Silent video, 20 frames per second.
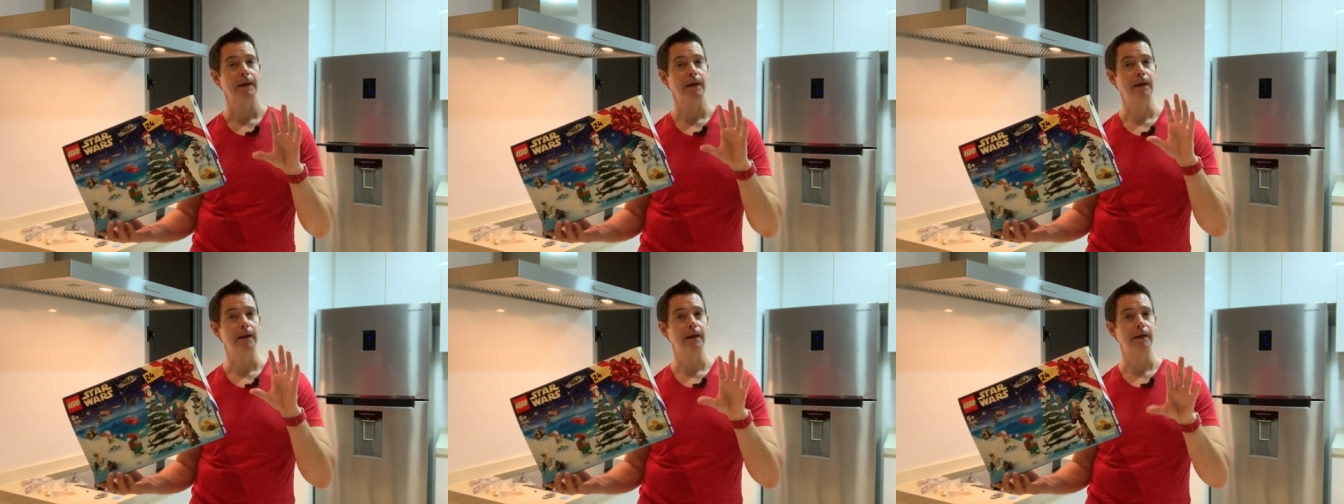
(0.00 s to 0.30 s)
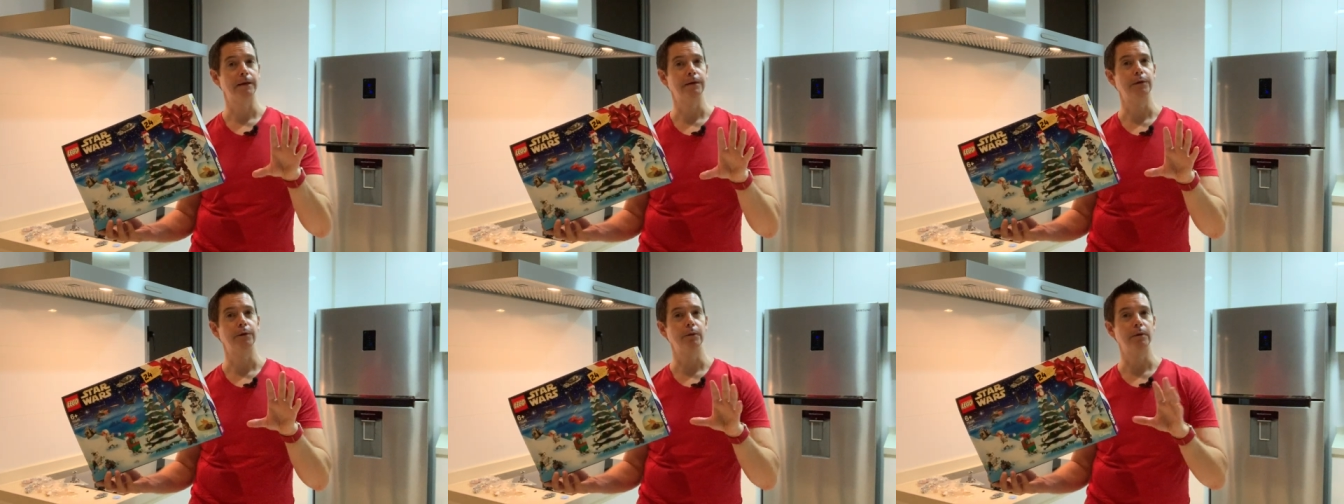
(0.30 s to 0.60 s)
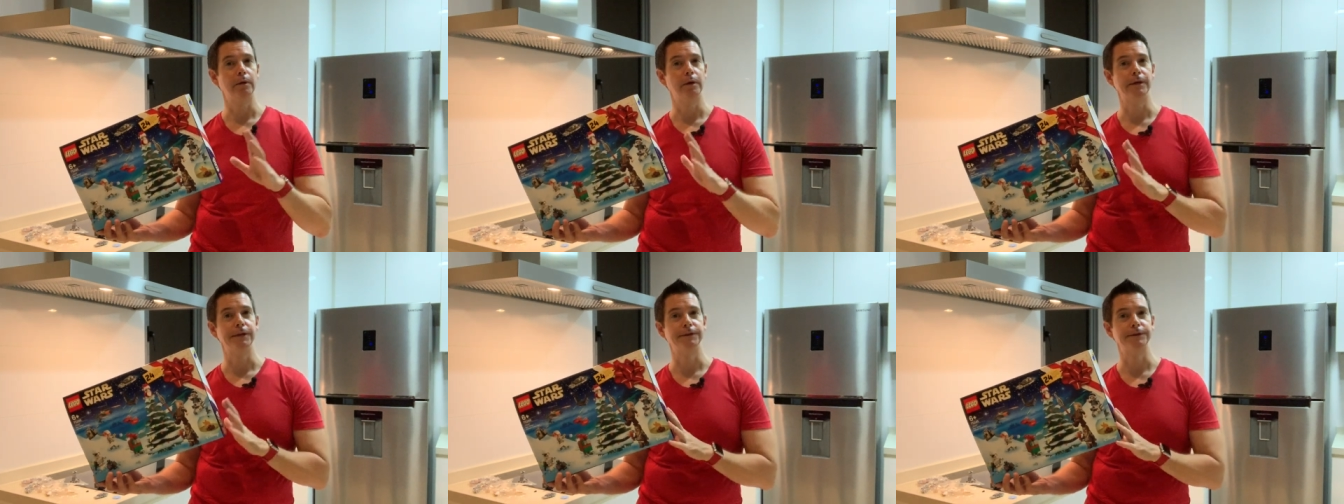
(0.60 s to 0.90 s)
and it
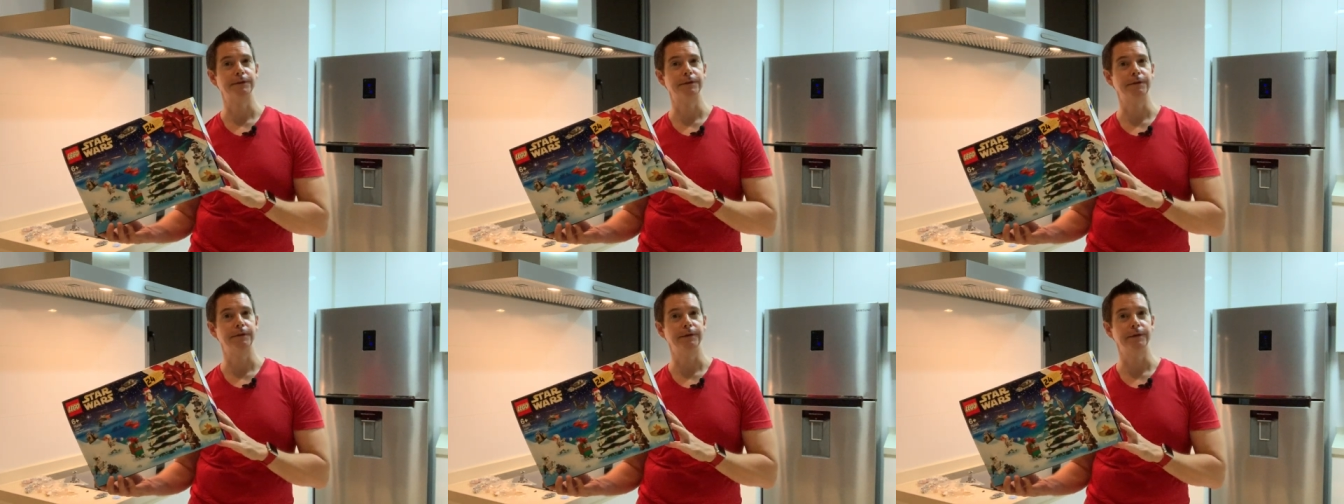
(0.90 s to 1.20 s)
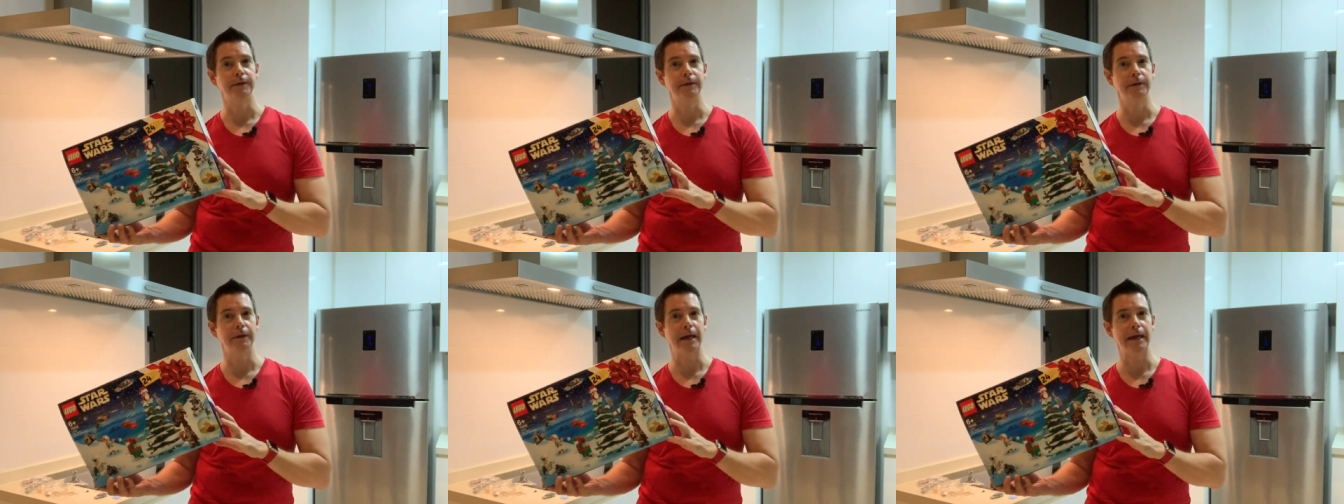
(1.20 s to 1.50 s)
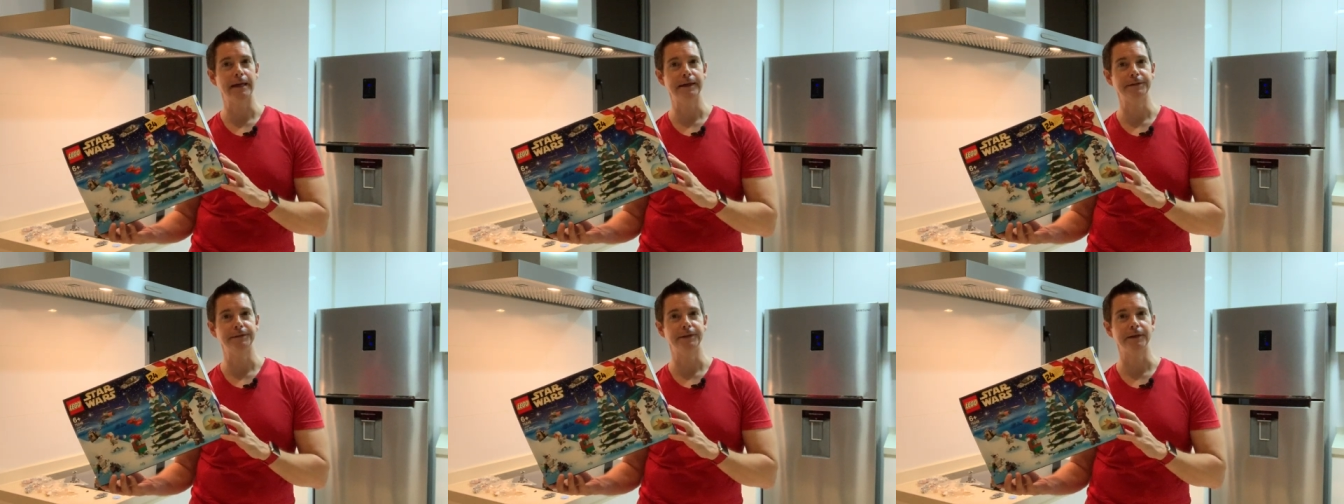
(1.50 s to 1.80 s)
was the
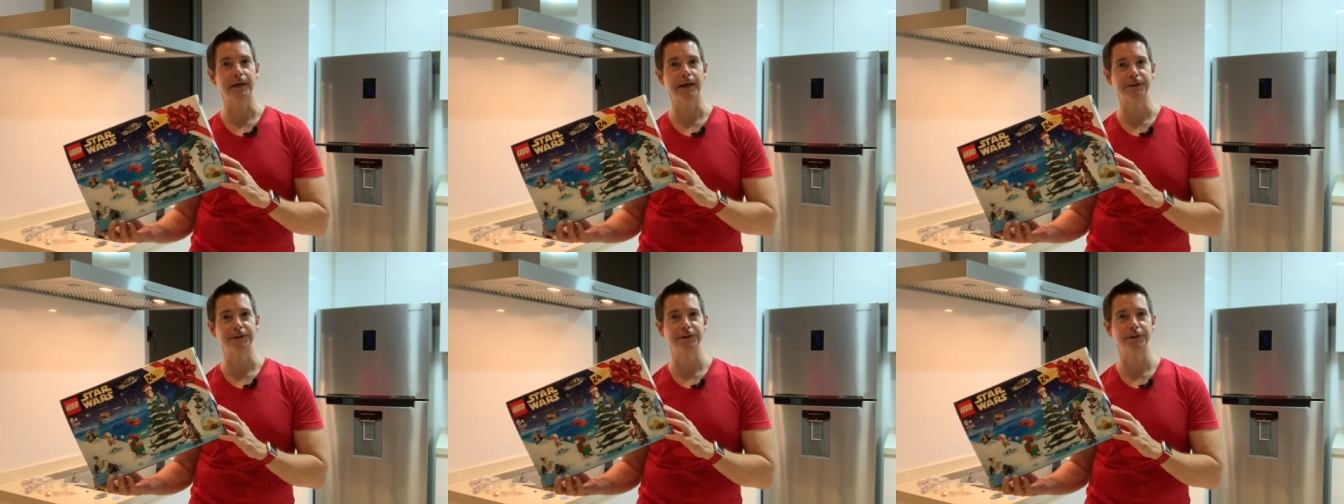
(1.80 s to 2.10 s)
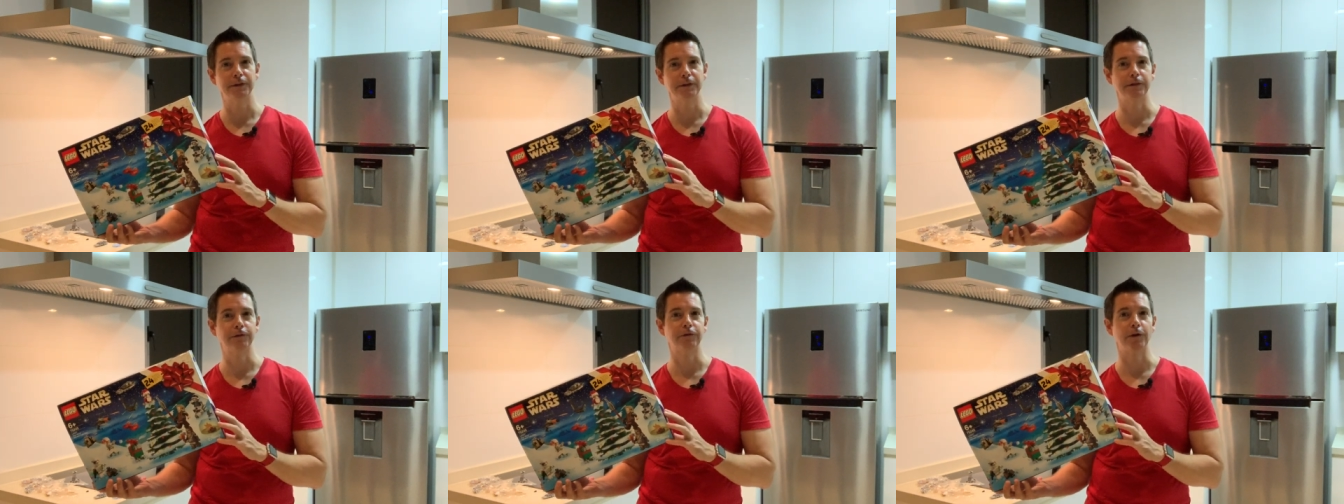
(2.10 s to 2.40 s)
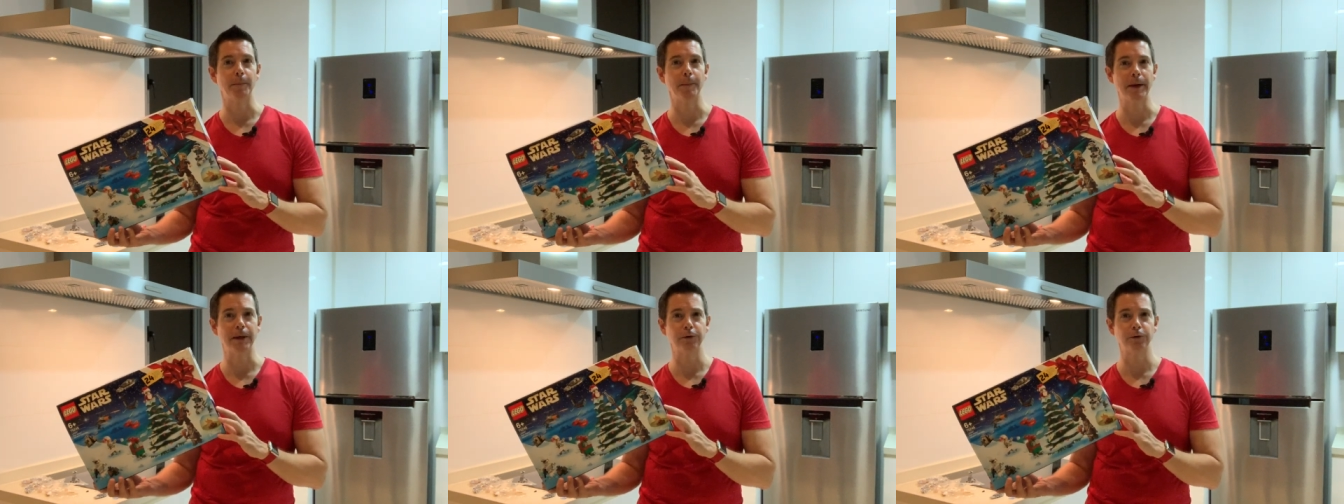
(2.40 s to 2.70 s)
ATST
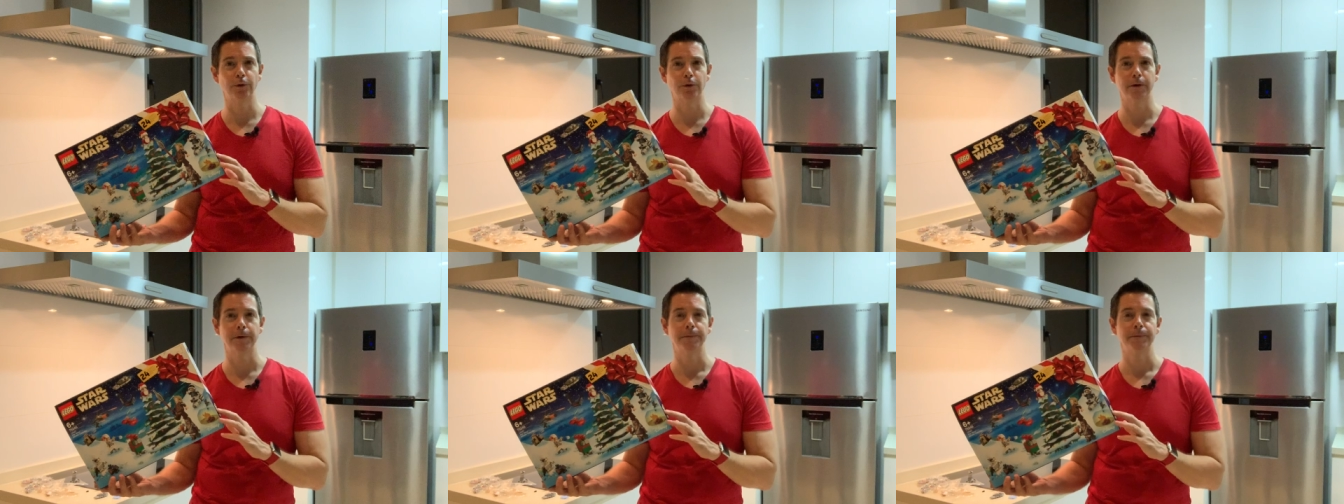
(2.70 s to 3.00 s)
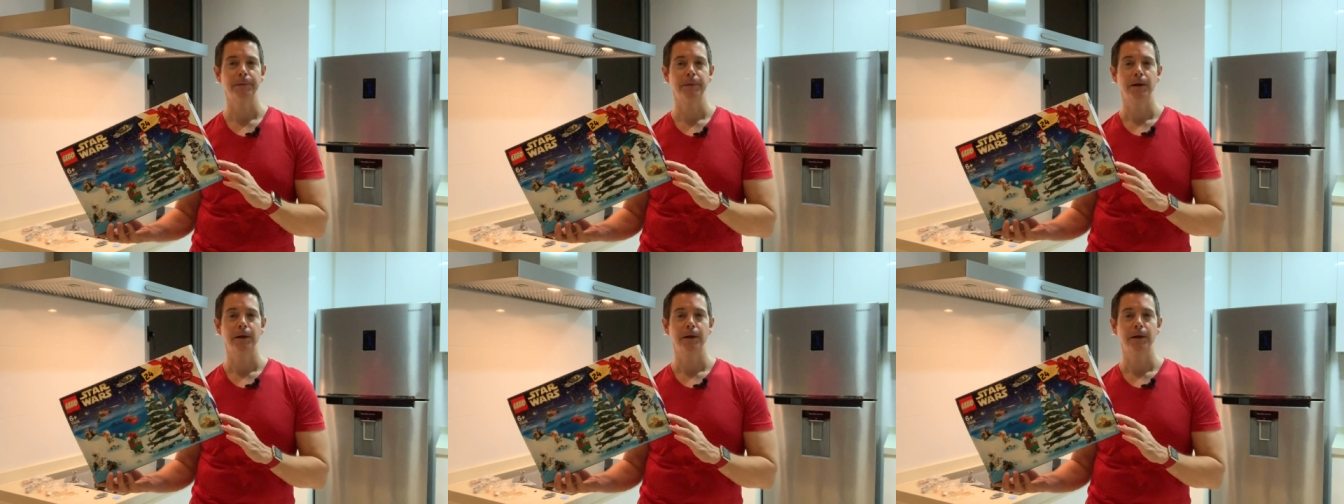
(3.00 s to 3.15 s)
from Endor.